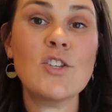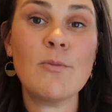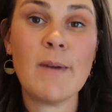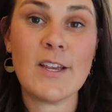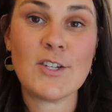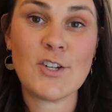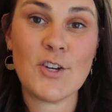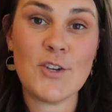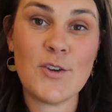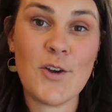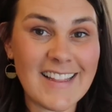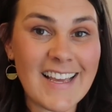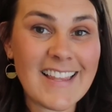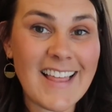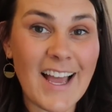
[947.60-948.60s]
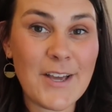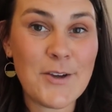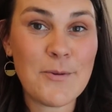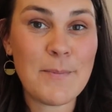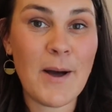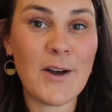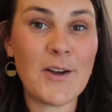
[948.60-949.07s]
So make sure you click that
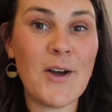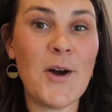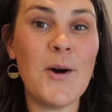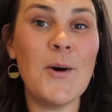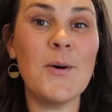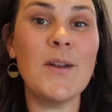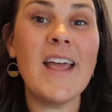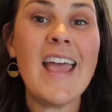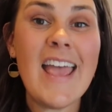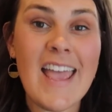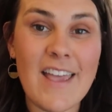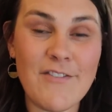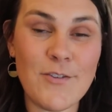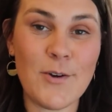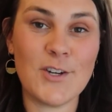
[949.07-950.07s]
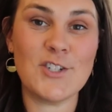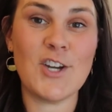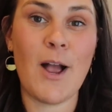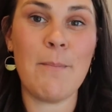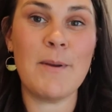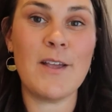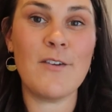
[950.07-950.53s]
coupon code if you are
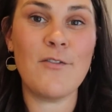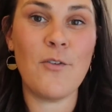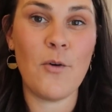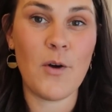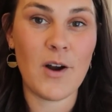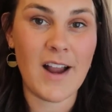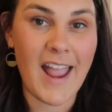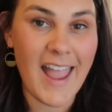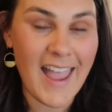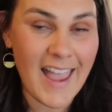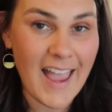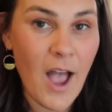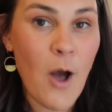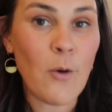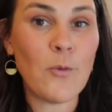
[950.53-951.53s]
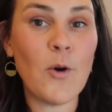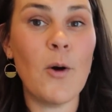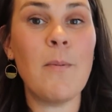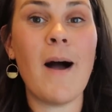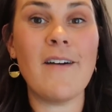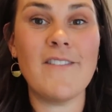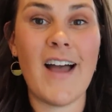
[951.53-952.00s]
shopping for a
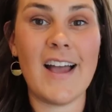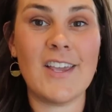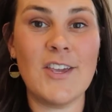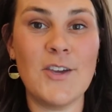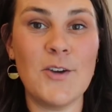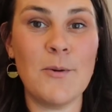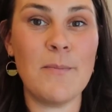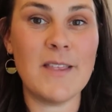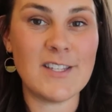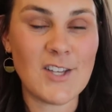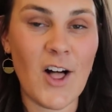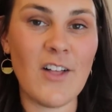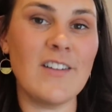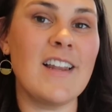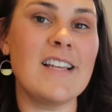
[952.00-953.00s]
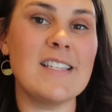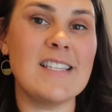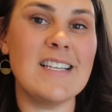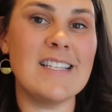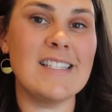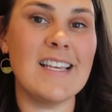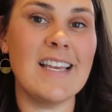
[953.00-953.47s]
robot vacuum this holiday
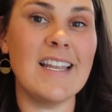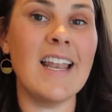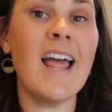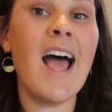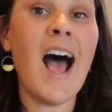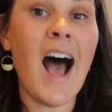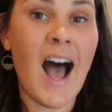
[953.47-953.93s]
season.